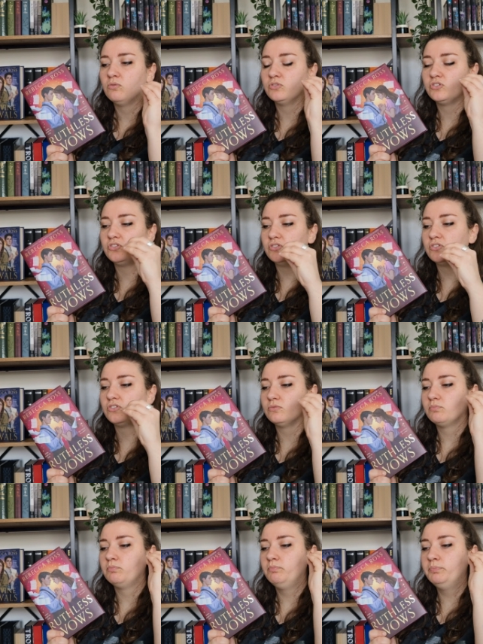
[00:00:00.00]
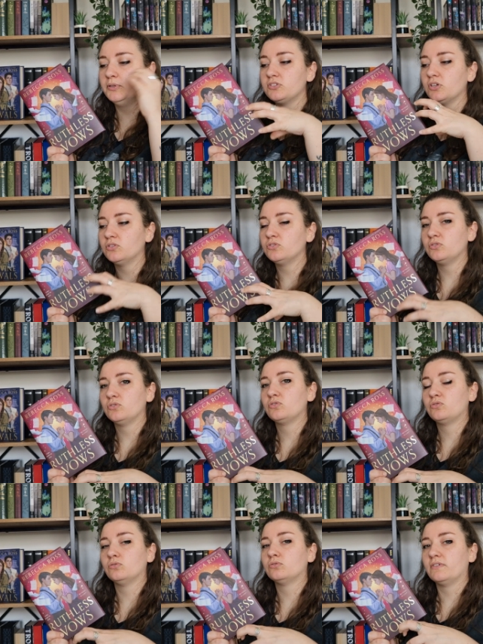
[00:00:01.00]
was just put onto the
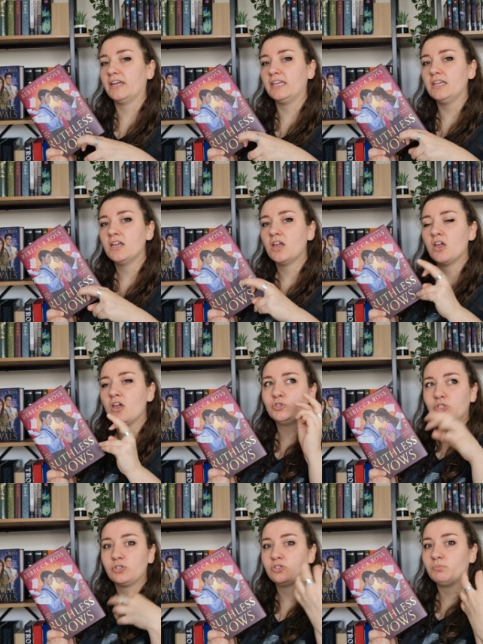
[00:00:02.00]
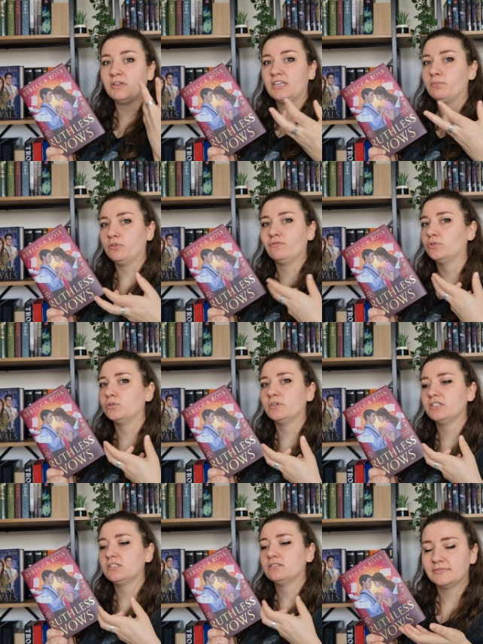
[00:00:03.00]
story just to make it move
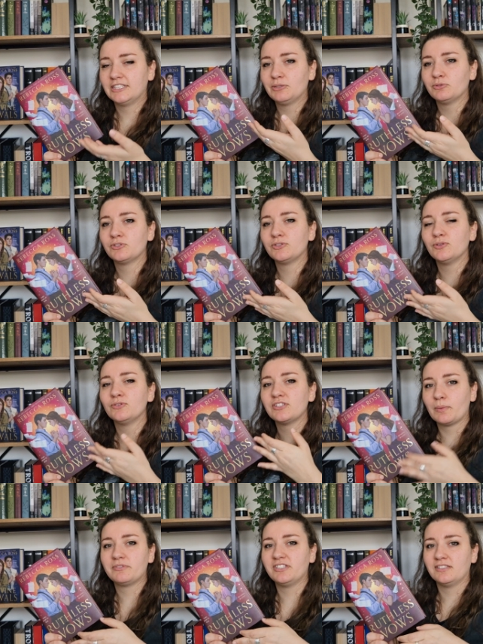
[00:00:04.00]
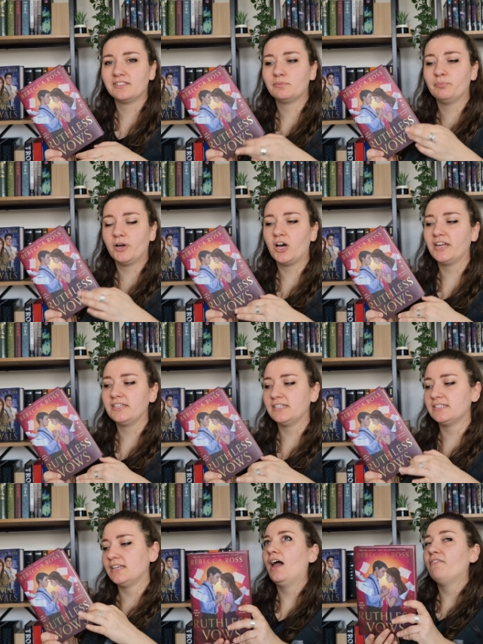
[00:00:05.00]
forward there was no substance behind
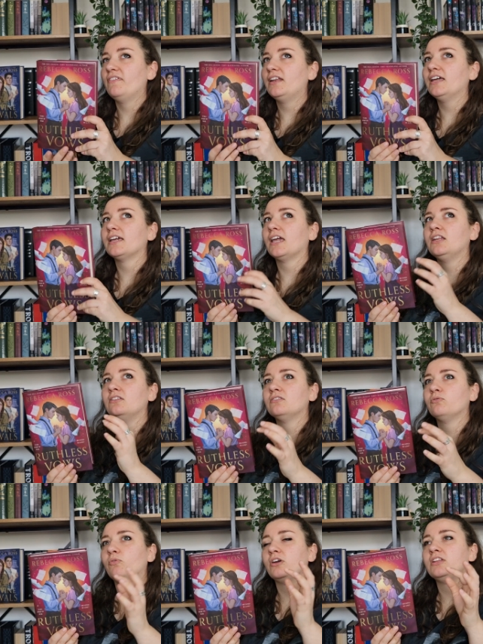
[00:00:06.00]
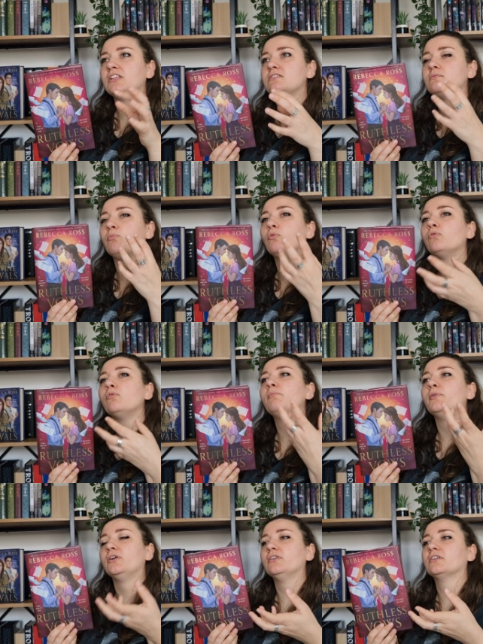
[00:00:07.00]
it. I feel like in when this war
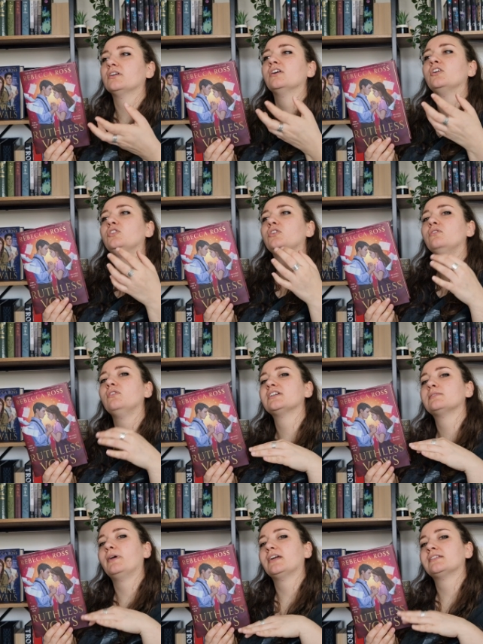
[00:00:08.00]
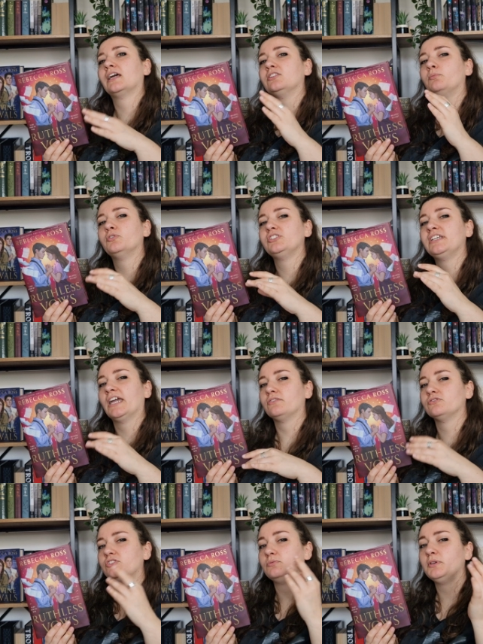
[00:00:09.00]
book, you expect like the body
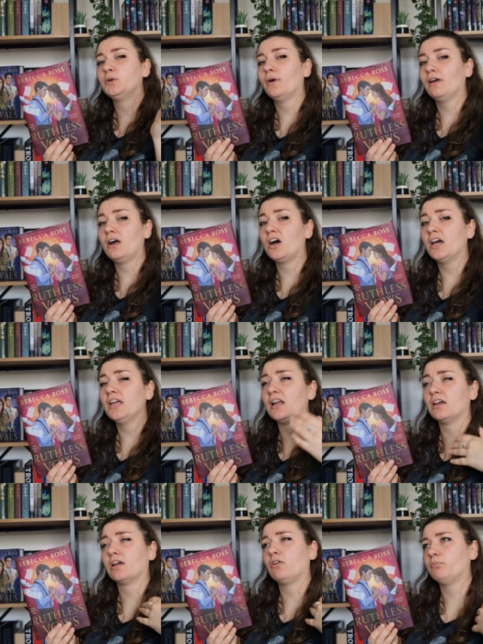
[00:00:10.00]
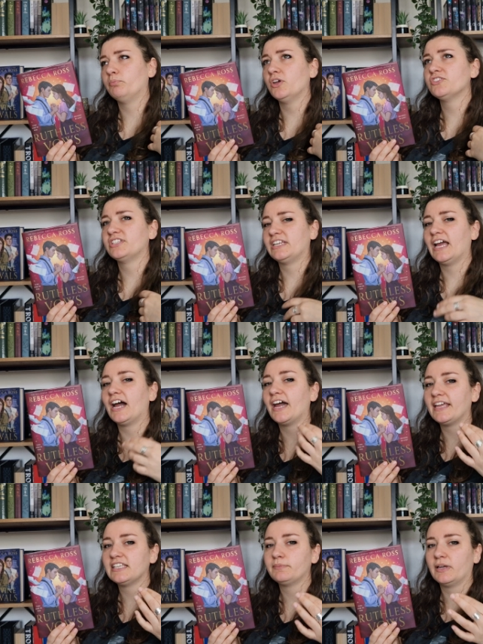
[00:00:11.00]
count to be quite high. Like personally,
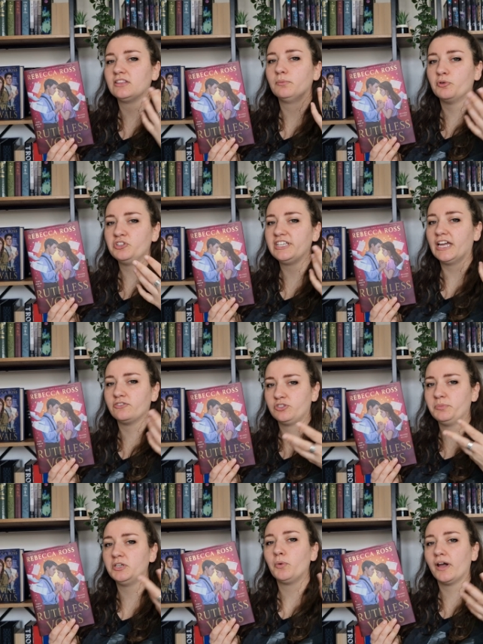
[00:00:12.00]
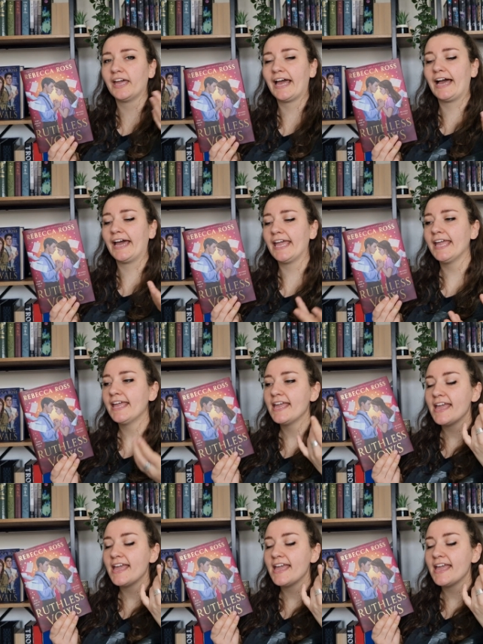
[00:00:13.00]
I expect the body count to be quite high.